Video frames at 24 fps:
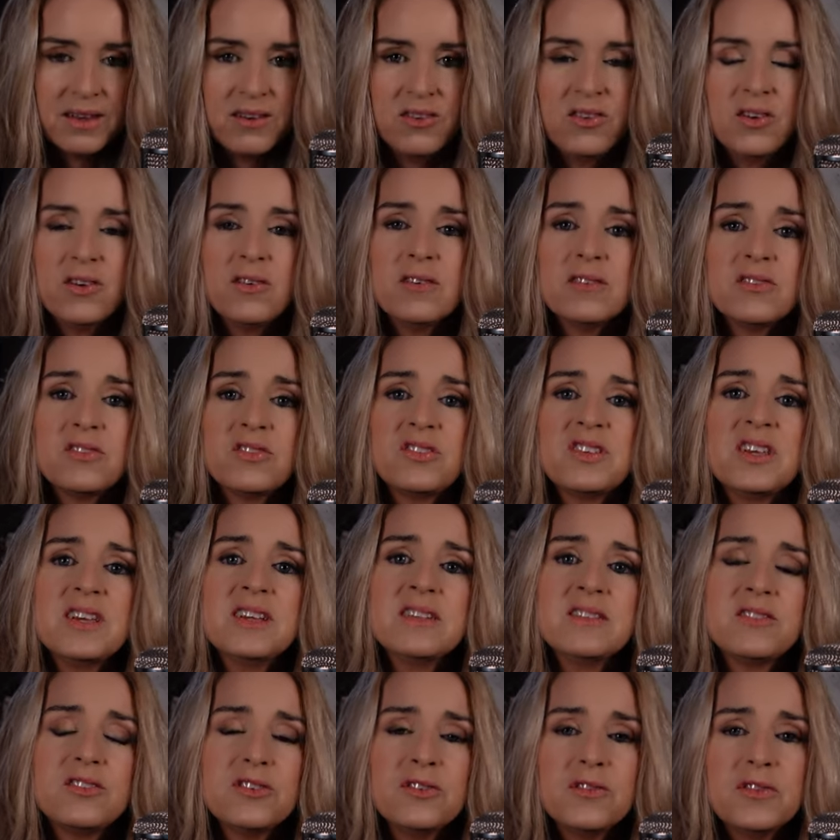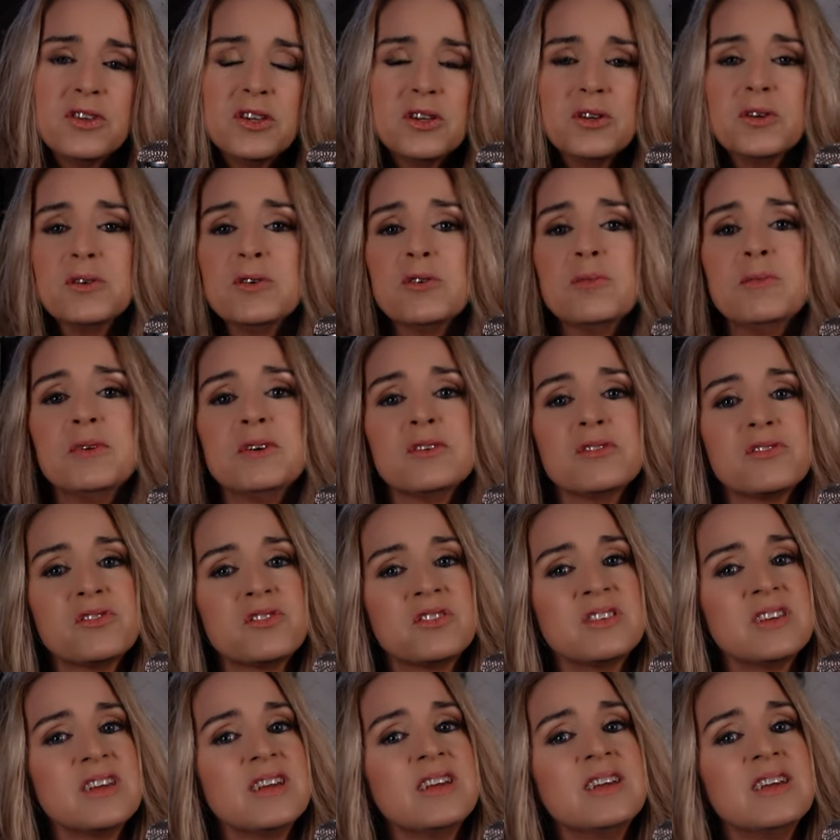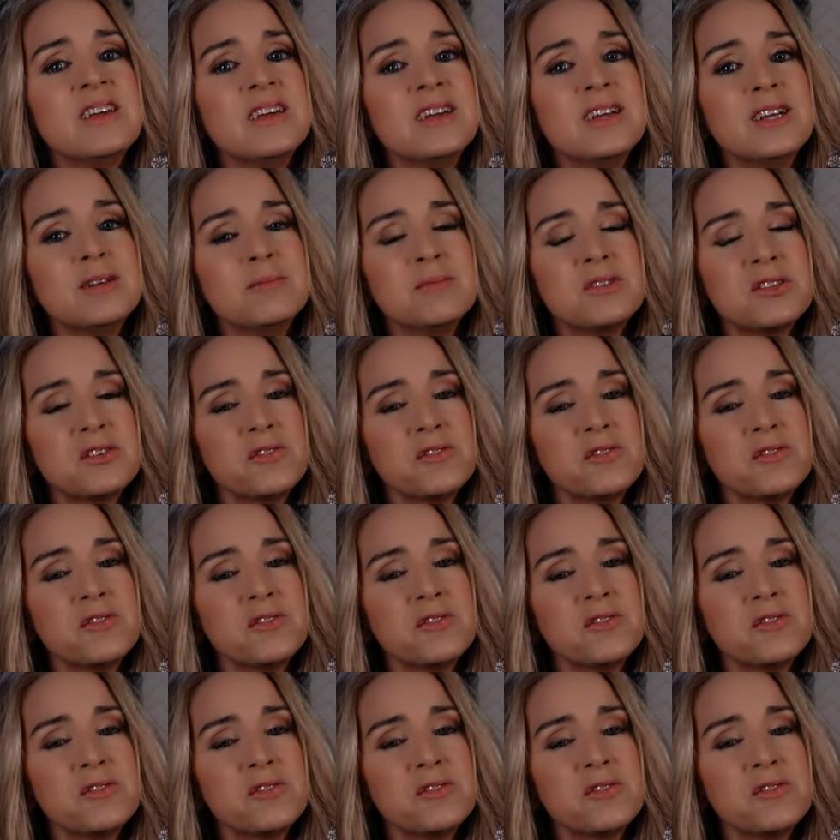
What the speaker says: Your sense of humor seems